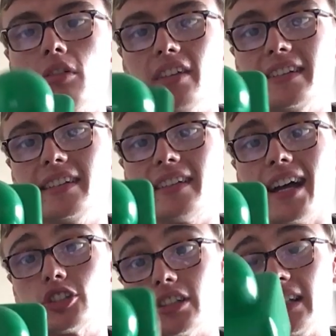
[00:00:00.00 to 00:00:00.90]
but this is
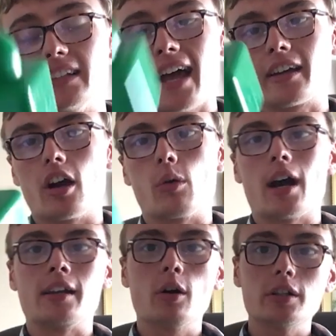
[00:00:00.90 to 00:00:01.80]
actually Lego.
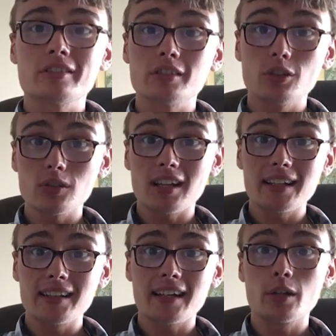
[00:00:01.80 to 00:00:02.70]
I know it doesn't look
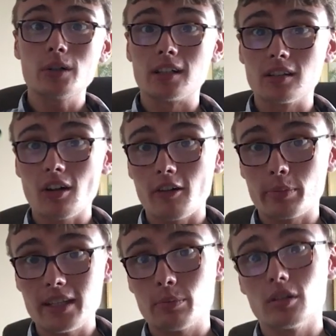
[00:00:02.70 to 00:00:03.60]
like Lego, and a lot of
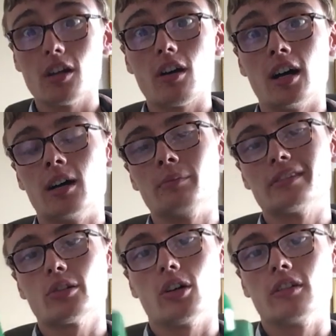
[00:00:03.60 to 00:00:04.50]
people um,
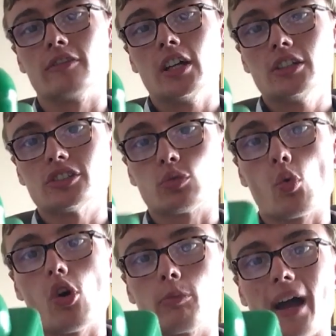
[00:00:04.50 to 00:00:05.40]
sort of just
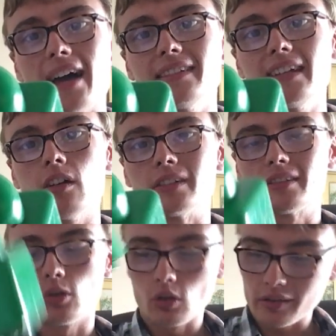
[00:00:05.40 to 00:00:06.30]
walk past it on
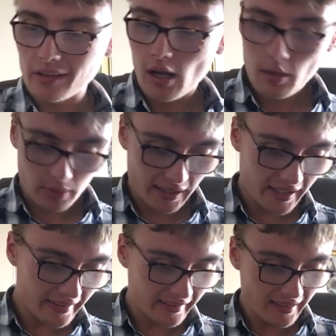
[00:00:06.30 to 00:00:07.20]
stalls, but it
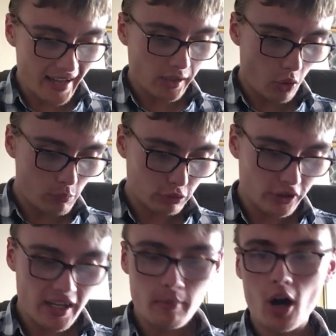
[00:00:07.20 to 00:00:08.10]
is Lego
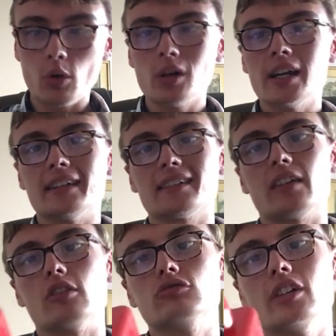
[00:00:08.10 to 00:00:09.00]
Primo. It's
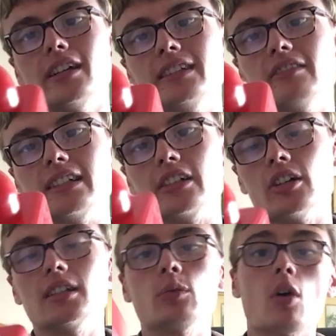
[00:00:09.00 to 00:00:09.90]
like a really, really
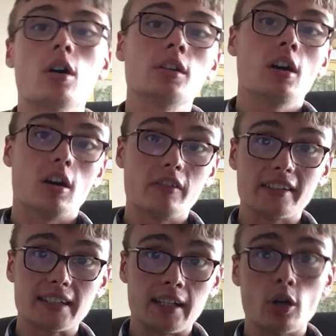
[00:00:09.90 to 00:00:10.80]
early one.
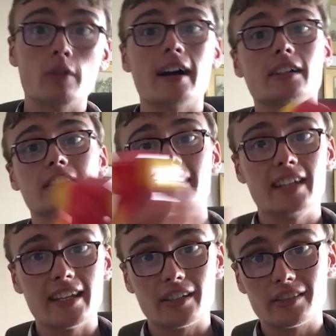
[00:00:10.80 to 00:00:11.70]
Obviously, I know that because
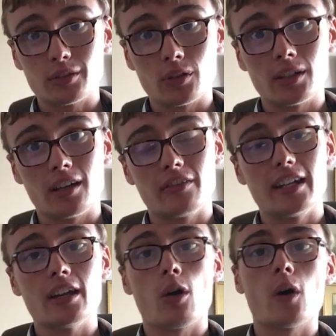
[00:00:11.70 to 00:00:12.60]
Nick has done a
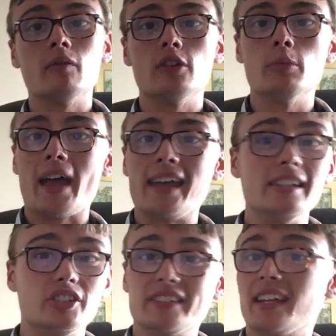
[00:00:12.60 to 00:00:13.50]
video on them
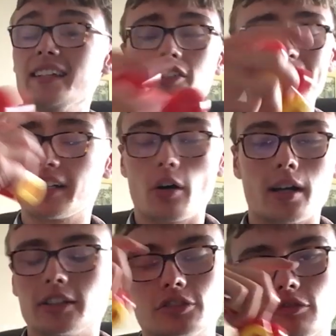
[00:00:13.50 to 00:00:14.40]
ages and ages ago,
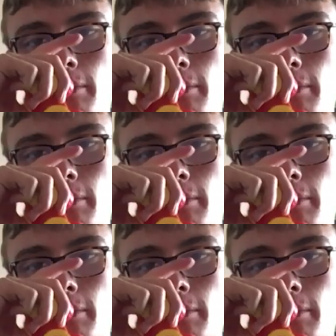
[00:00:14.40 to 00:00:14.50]
and I just